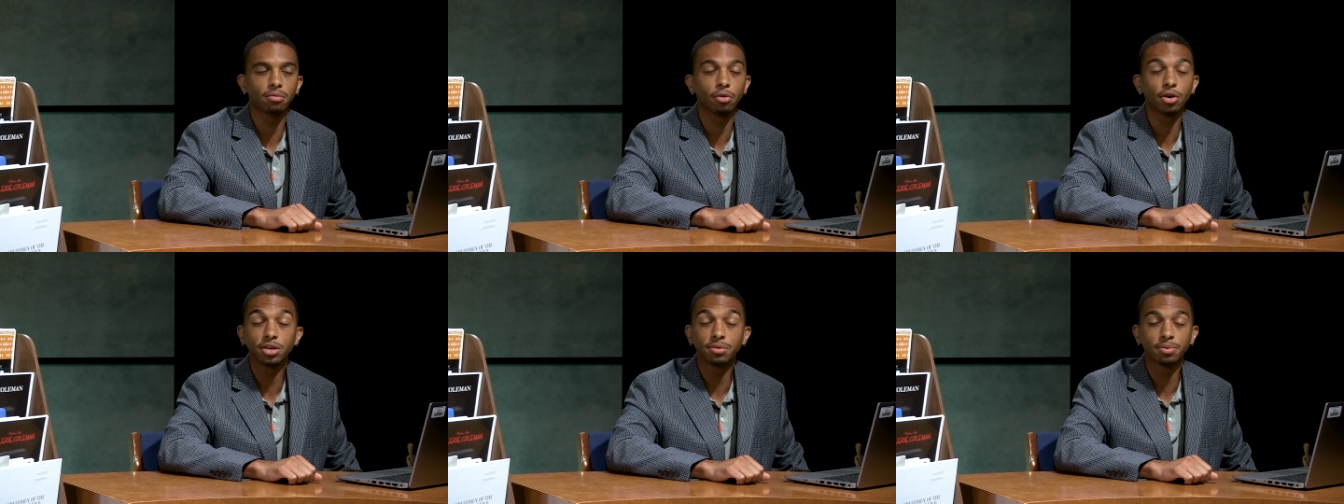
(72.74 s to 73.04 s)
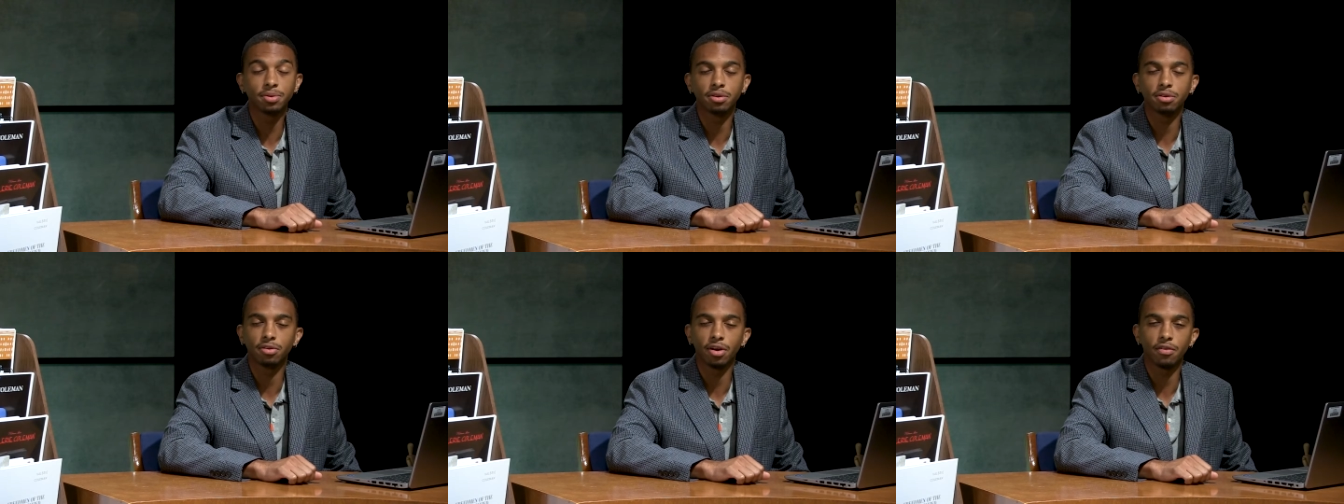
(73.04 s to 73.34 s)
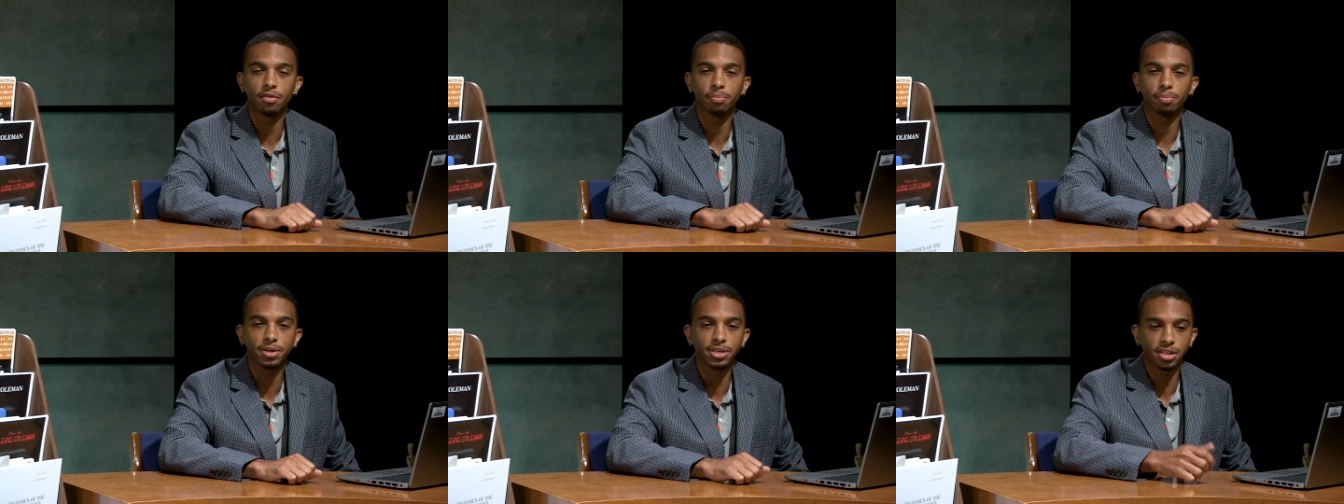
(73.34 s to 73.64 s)
Where's been your
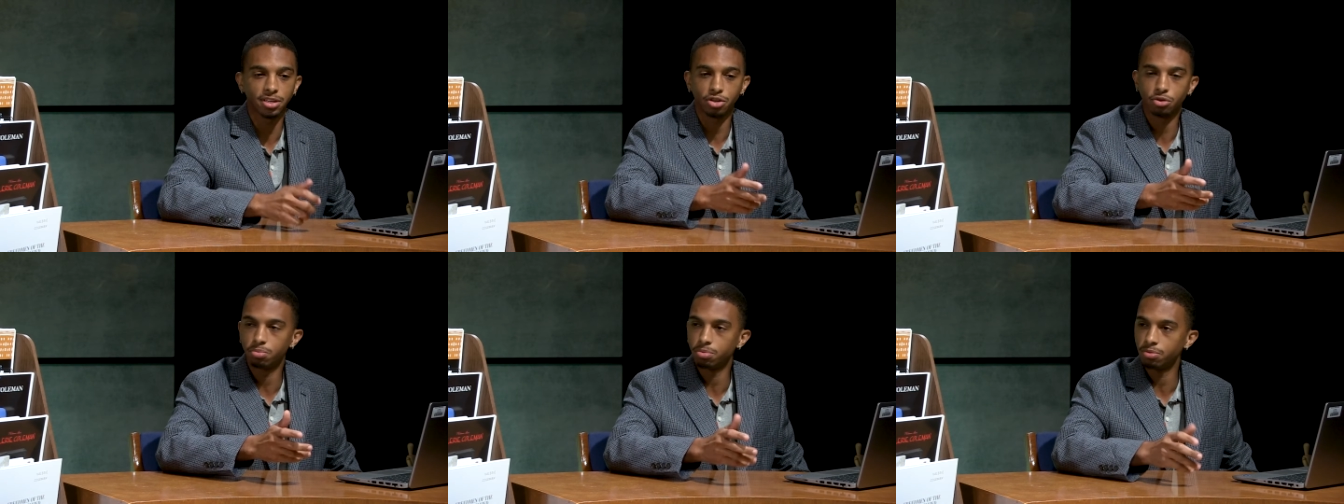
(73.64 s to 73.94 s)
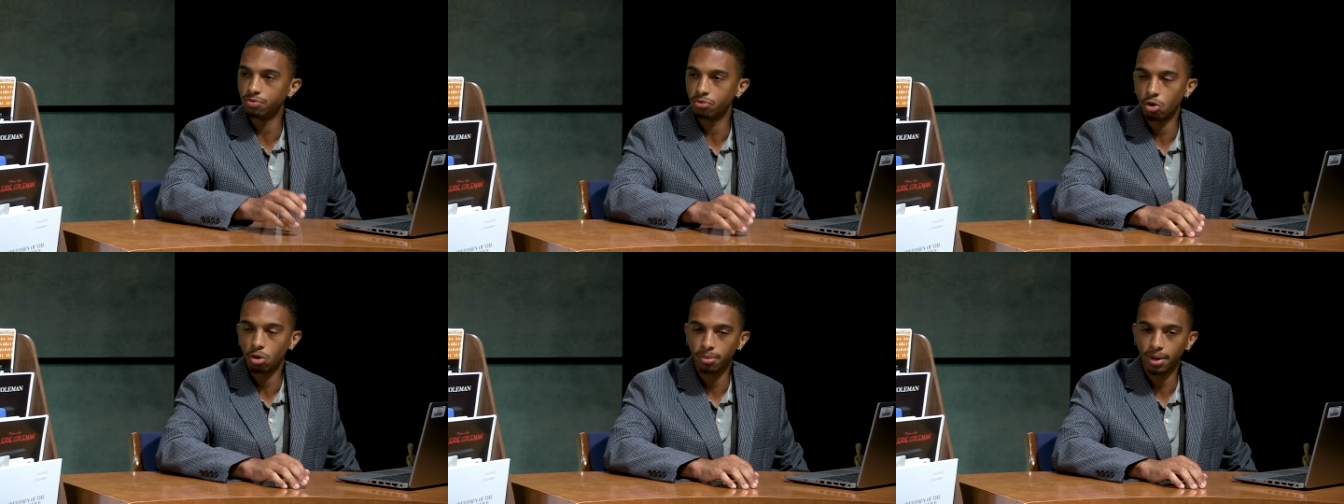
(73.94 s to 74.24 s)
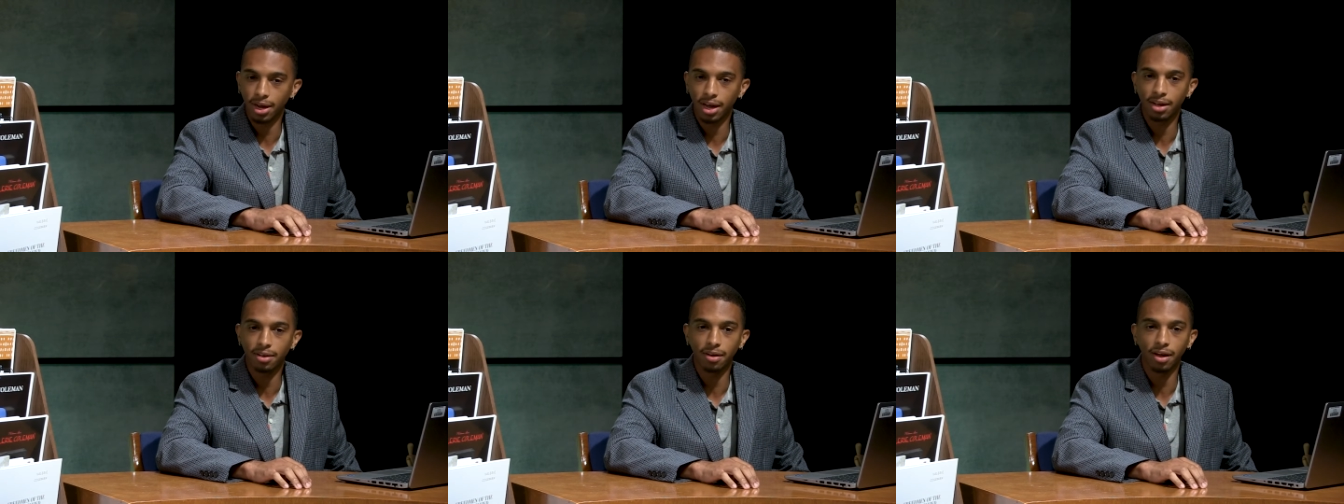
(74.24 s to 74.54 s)
favorite place that you performed?
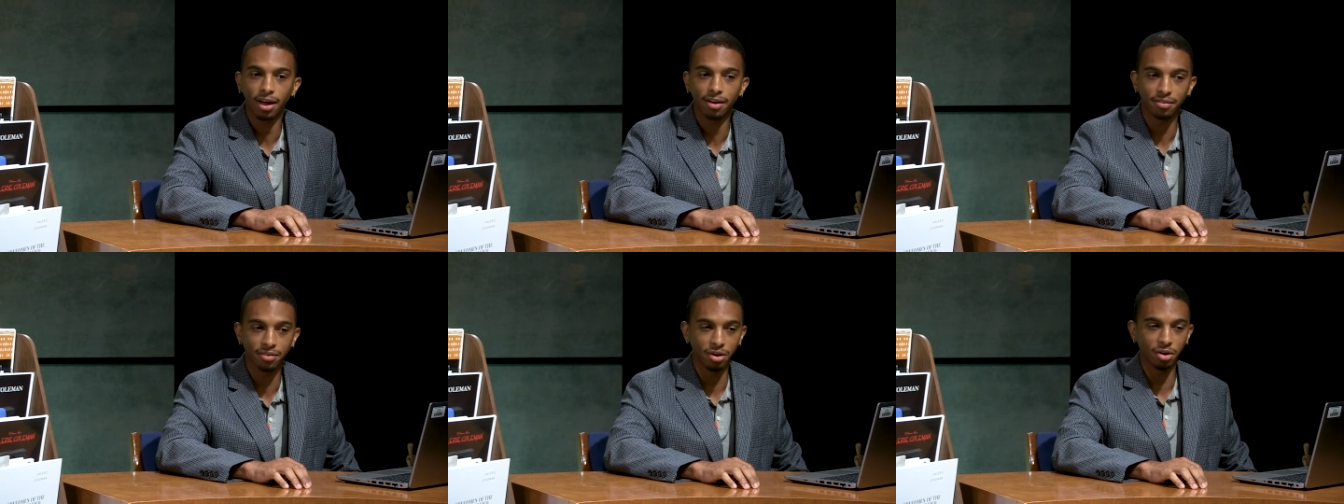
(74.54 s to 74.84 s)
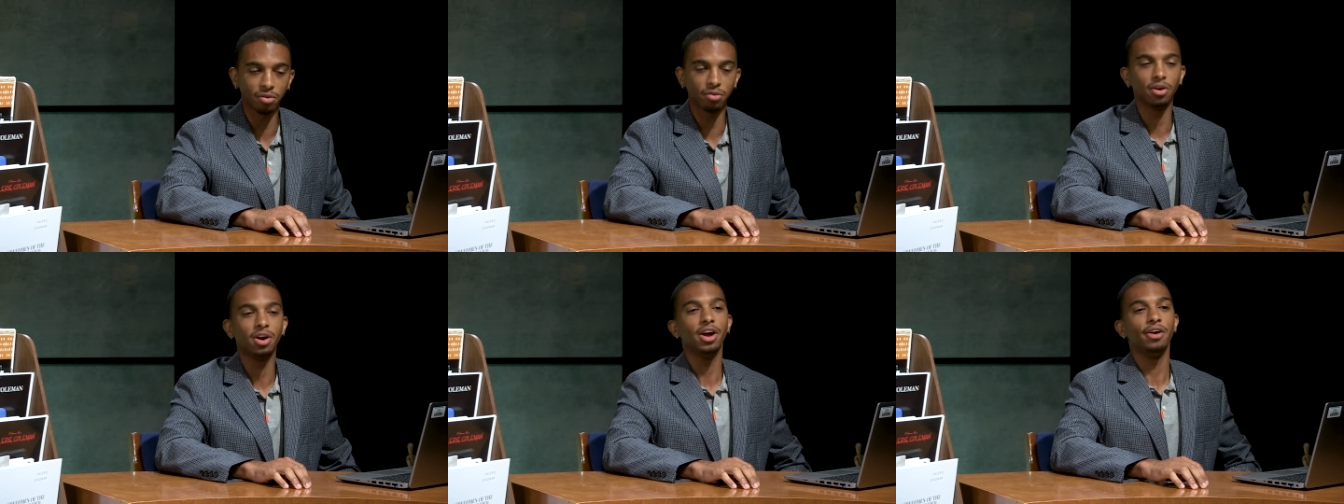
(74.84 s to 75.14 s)
Like I, I you know,